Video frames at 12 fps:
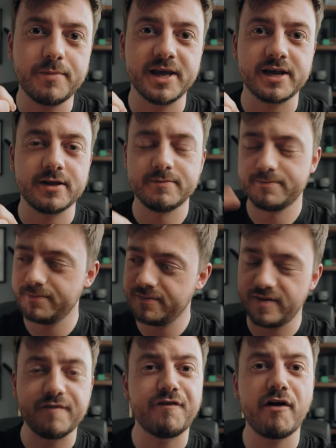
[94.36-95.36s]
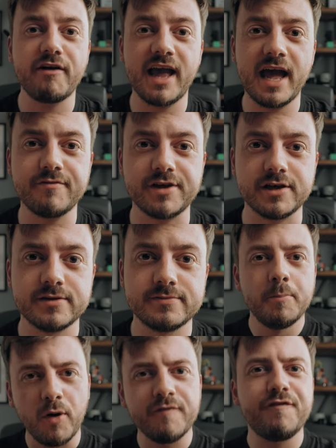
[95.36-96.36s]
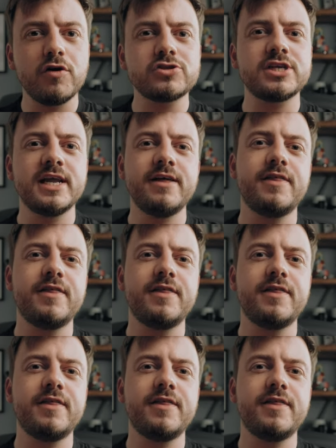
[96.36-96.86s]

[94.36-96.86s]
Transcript: big. They're very heavy. But unfortunately,